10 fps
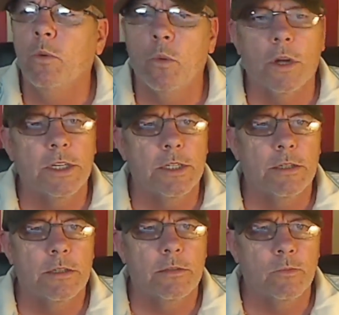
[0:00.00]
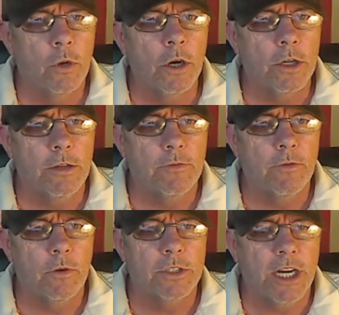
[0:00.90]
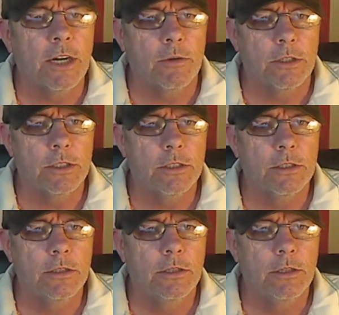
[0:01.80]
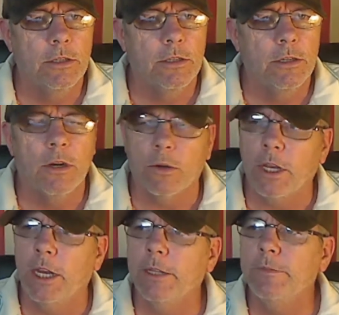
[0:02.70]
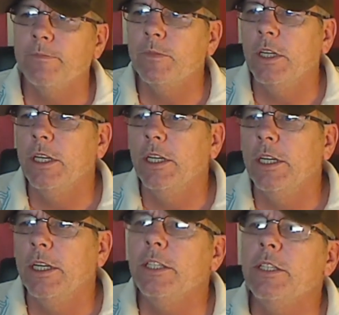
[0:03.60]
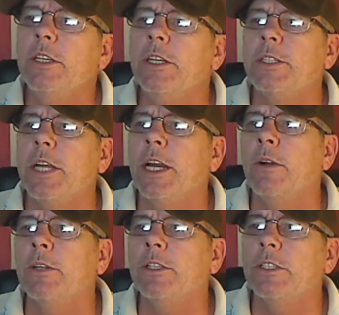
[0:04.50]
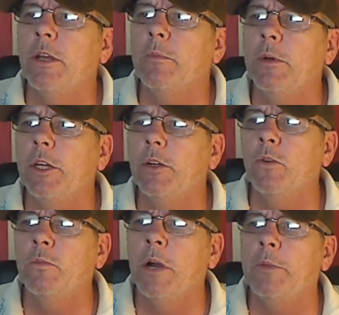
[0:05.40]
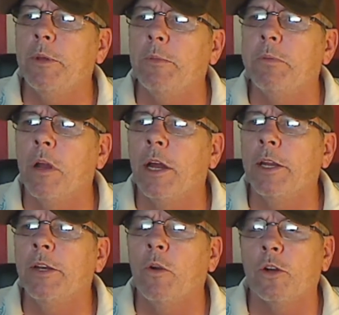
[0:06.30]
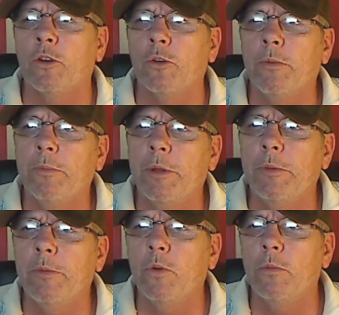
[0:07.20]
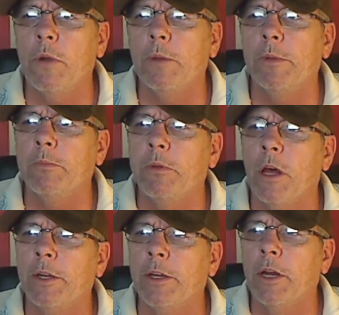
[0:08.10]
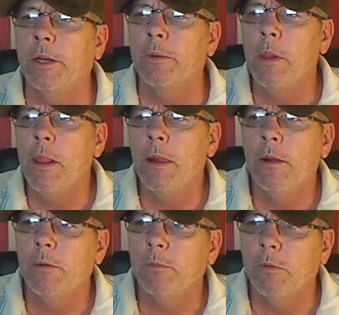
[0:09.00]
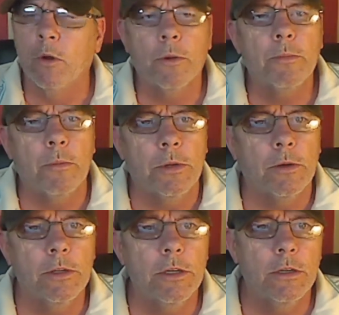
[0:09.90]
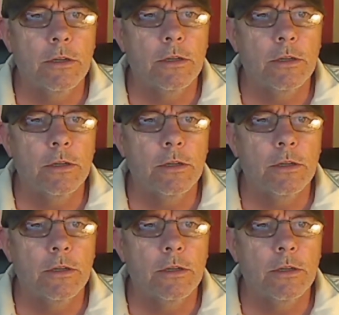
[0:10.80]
What we're looking for, terrorist. Okay? Isn't a terrorist somebody who might be plotting, or a group of people who might be plotting on blowing up a building?